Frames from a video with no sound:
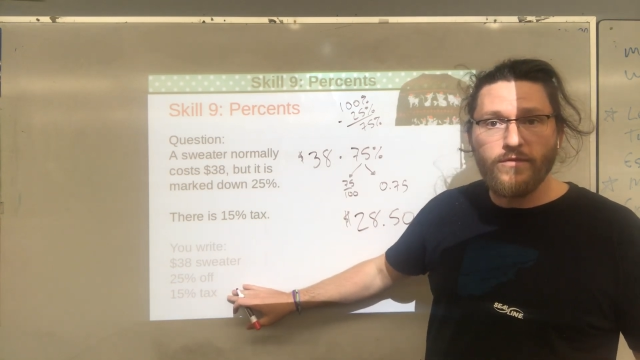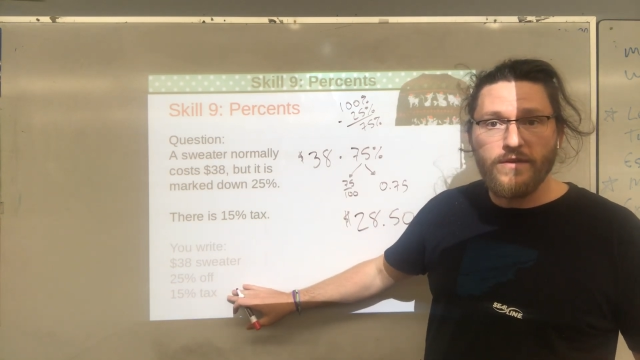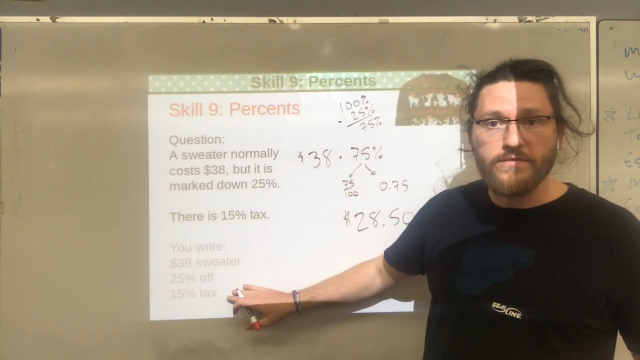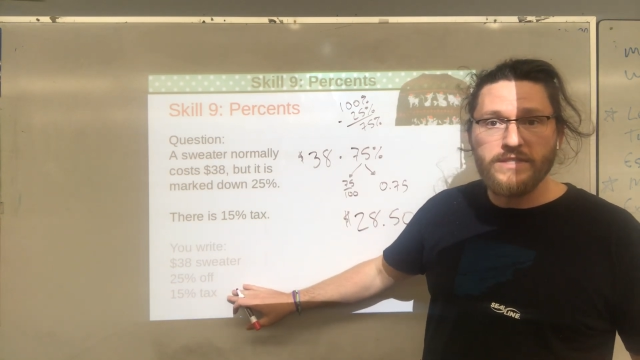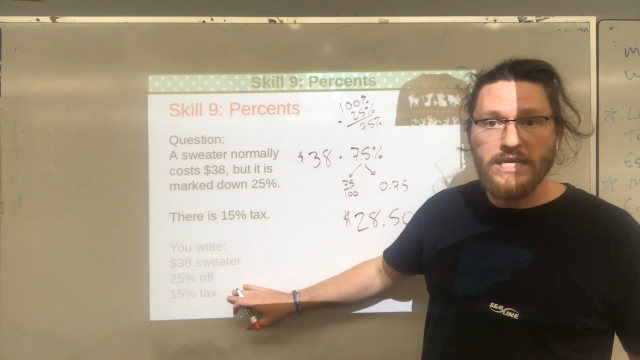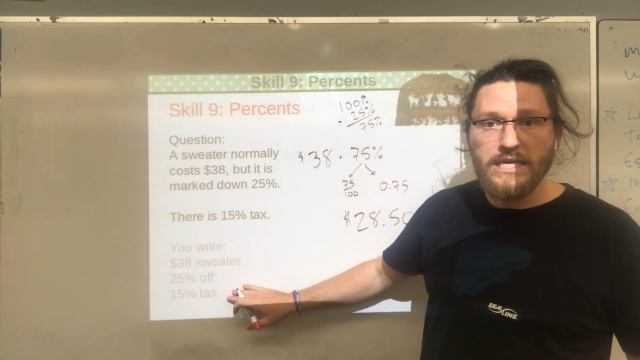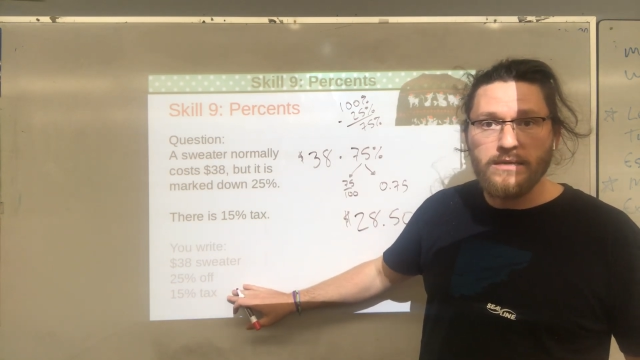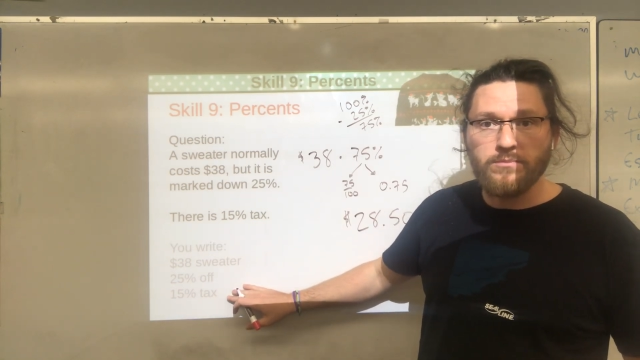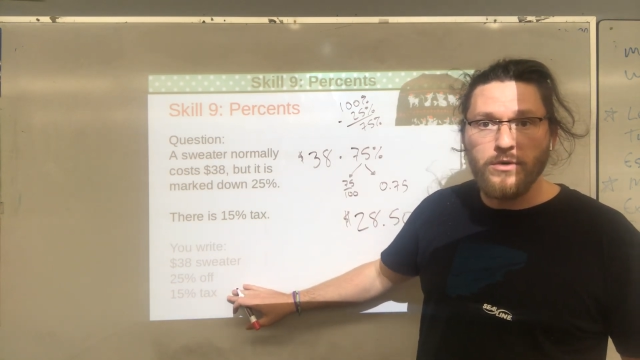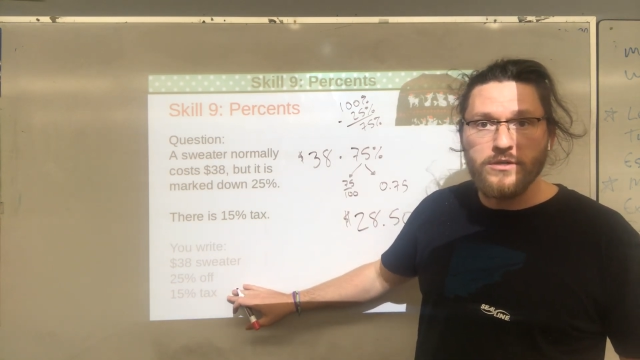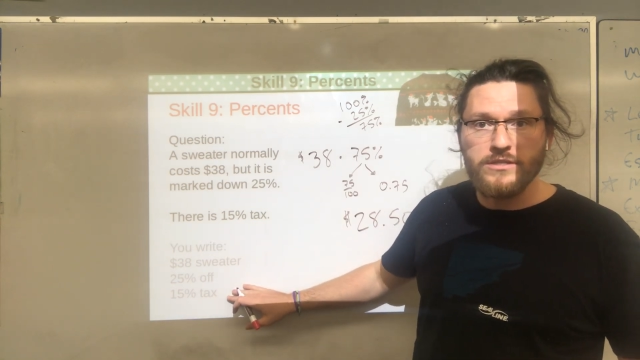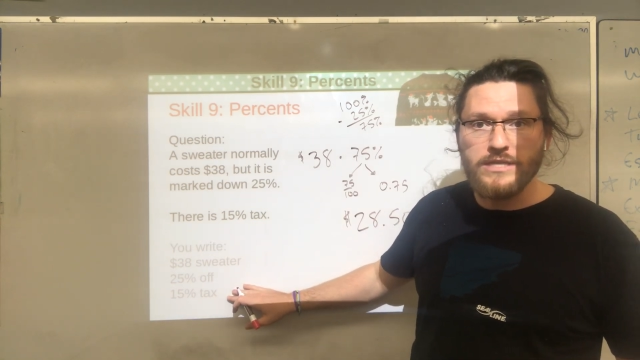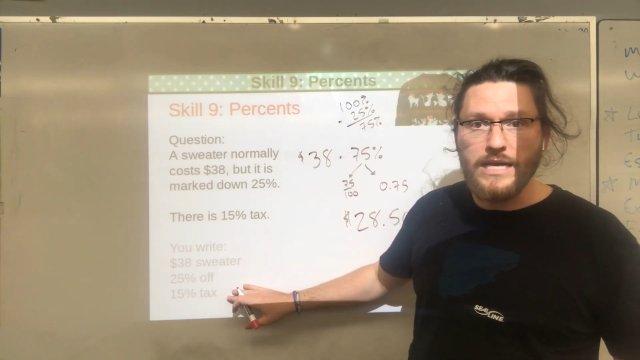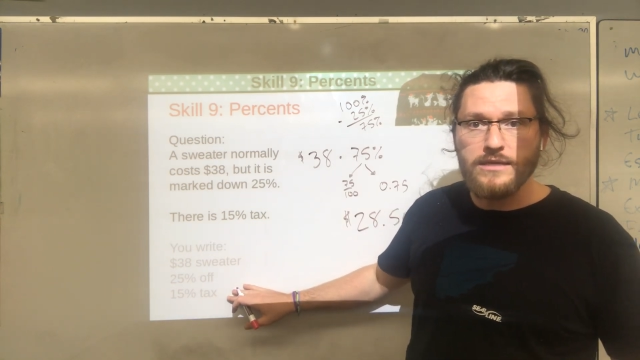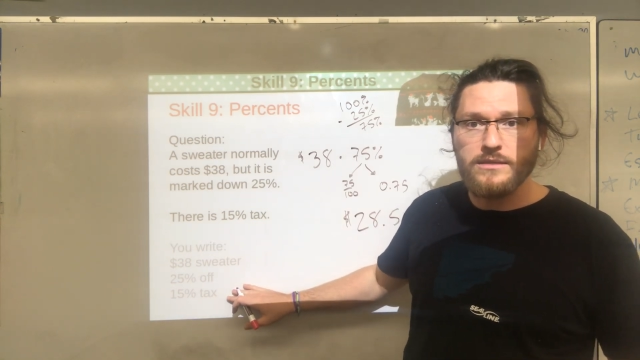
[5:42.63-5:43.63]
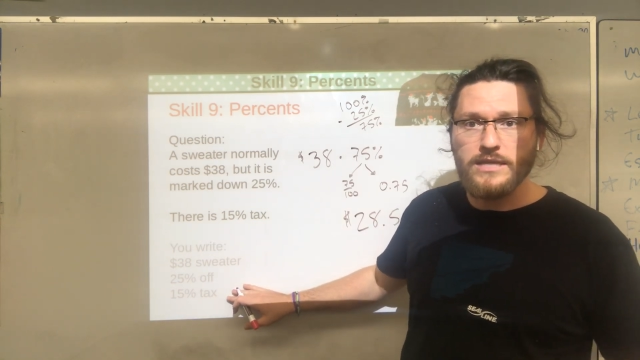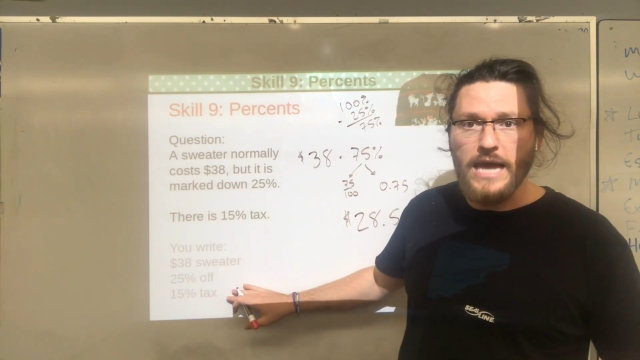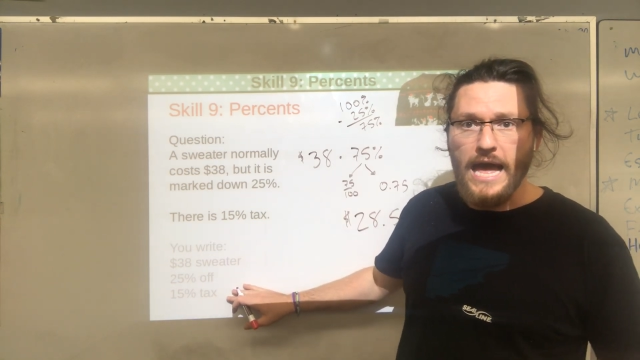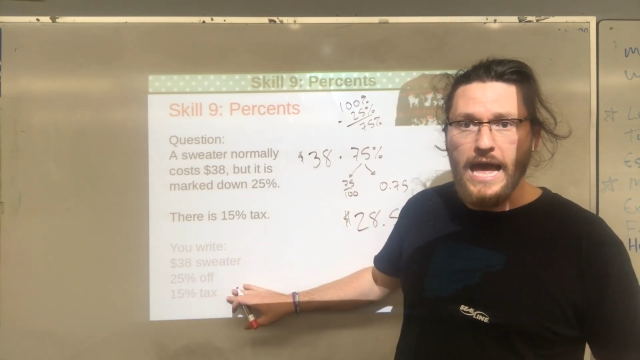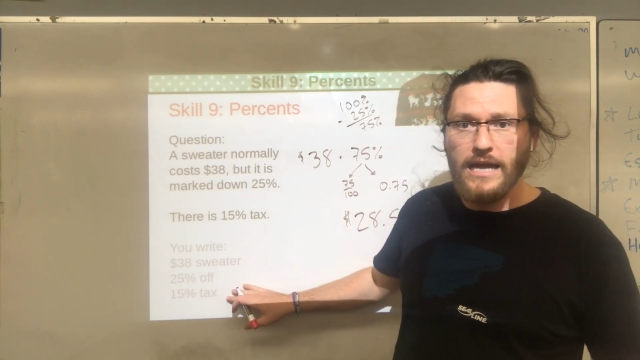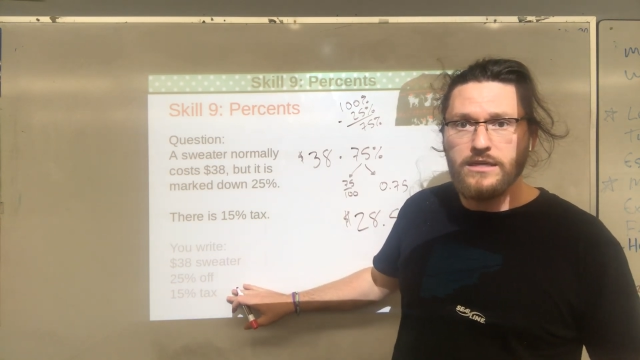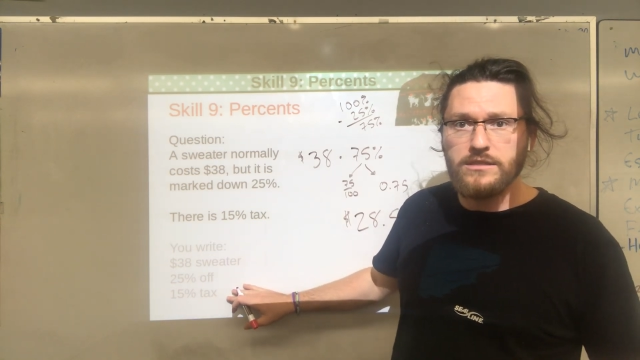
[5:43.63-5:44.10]
15%
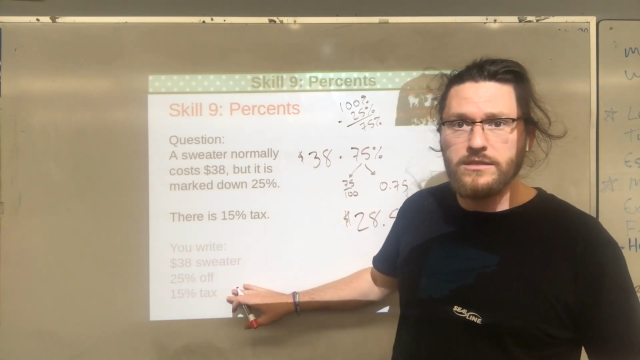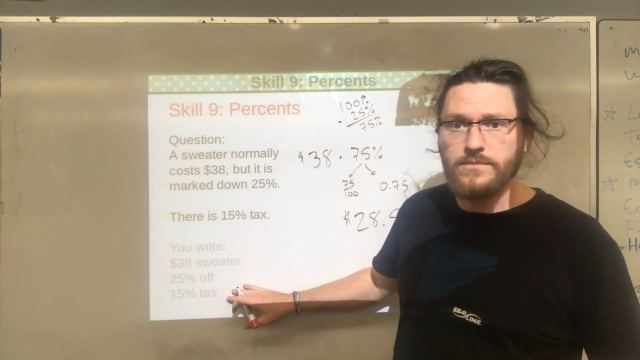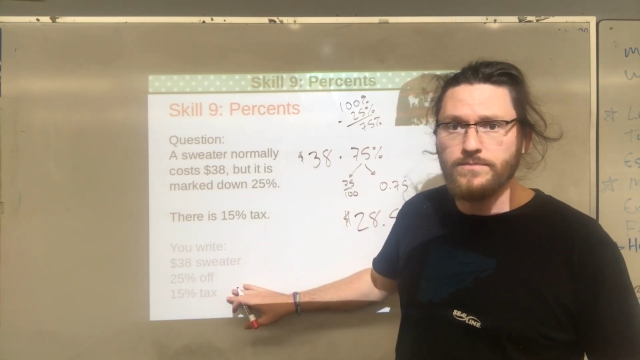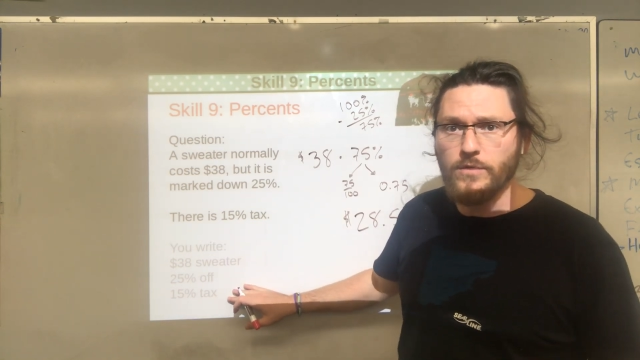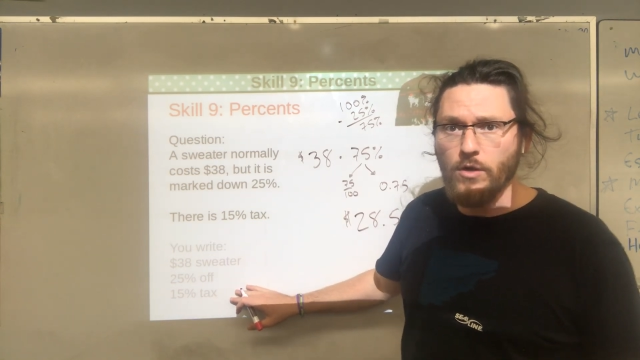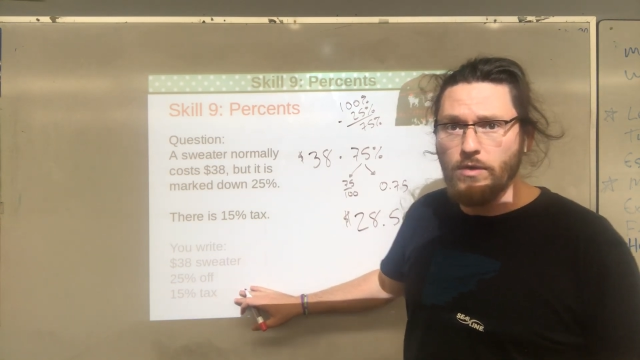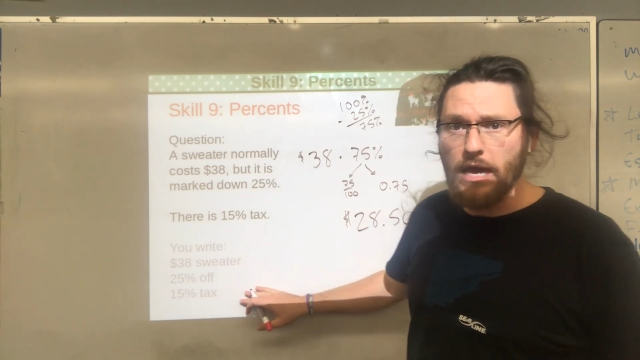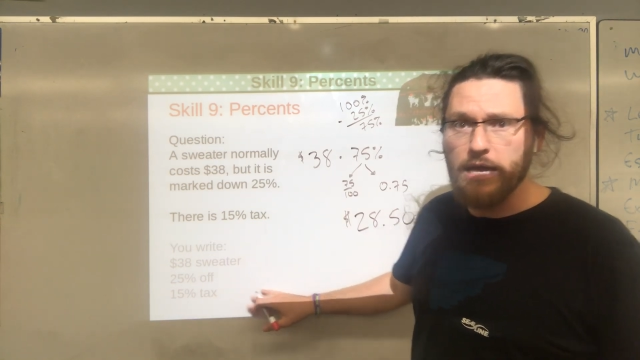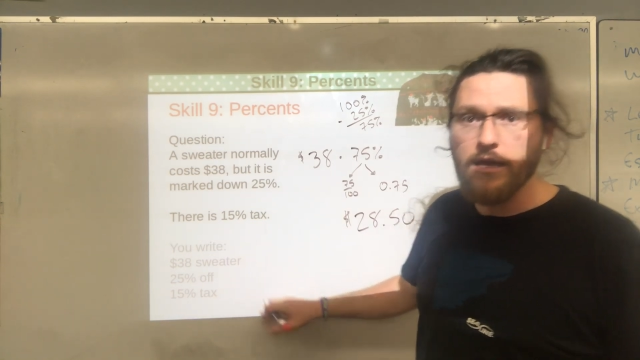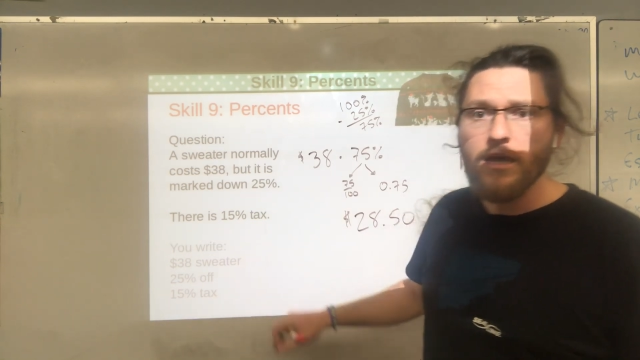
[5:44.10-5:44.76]
tax. Okay,